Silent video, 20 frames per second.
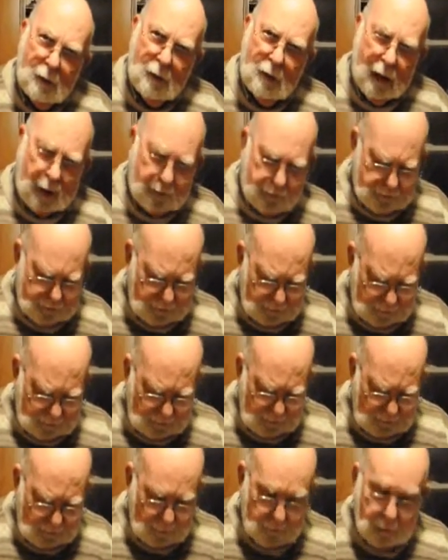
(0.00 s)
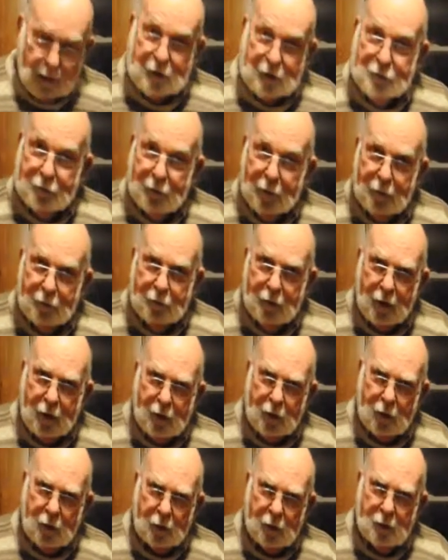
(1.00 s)
Yes. But it's very,
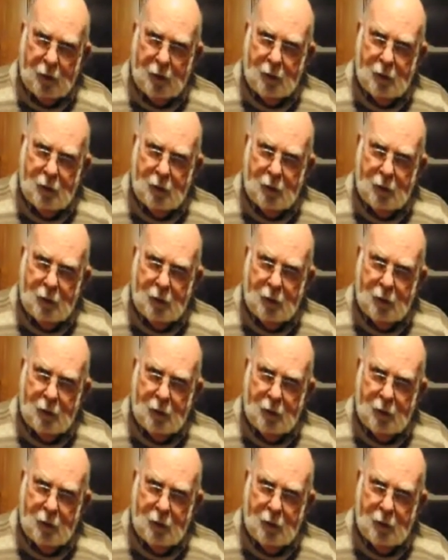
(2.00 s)
very old.